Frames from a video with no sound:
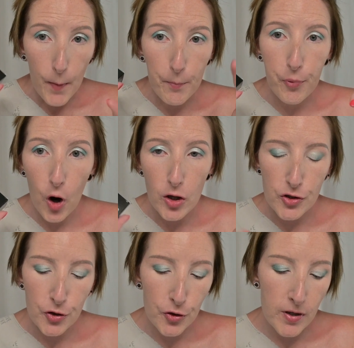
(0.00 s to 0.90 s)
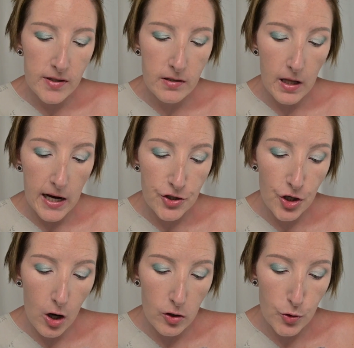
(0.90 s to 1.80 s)
bronzer slash
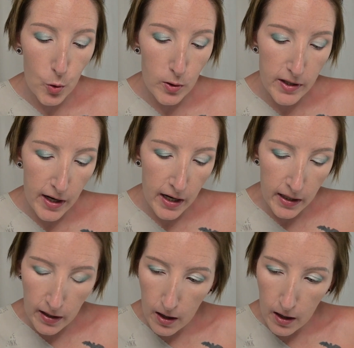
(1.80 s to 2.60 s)
contour today.